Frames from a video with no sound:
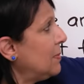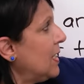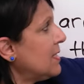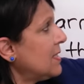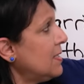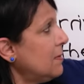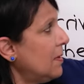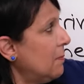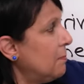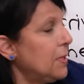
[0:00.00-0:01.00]
plus the
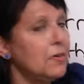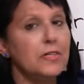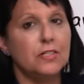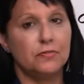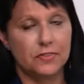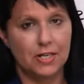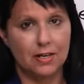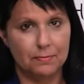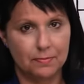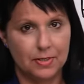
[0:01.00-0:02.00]
period of
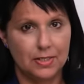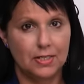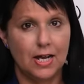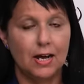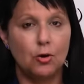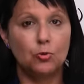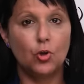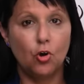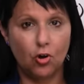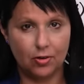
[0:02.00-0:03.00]
time. How
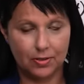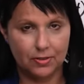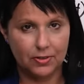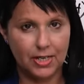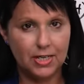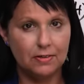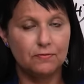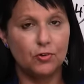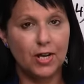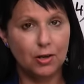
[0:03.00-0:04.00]
long, okay?
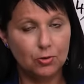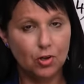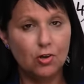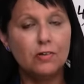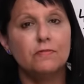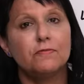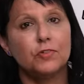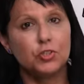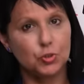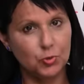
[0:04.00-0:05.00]
For how long?
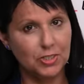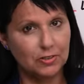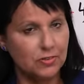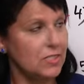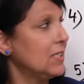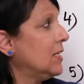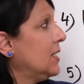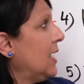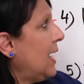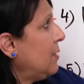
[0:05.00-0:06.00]
For two years.
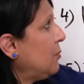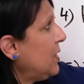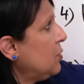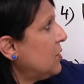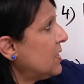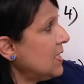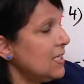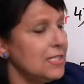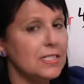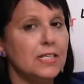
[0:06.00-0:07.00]
And we use
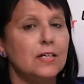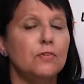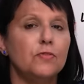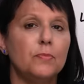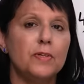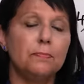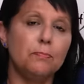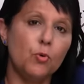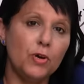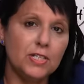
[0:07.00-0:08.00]
since from the
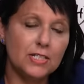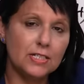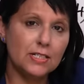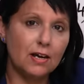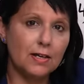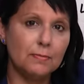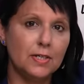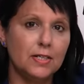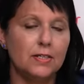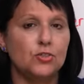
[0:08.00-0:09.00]
point in time.
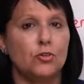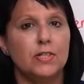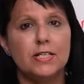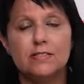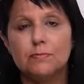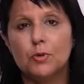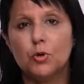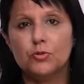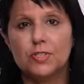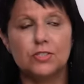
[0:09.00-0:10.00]
So let's
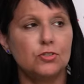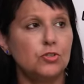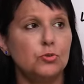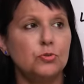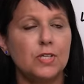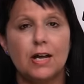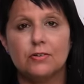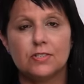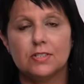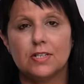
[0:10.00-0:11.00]
suppose it's two
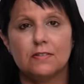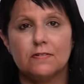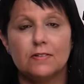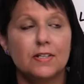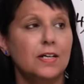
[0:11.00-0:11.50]
thousand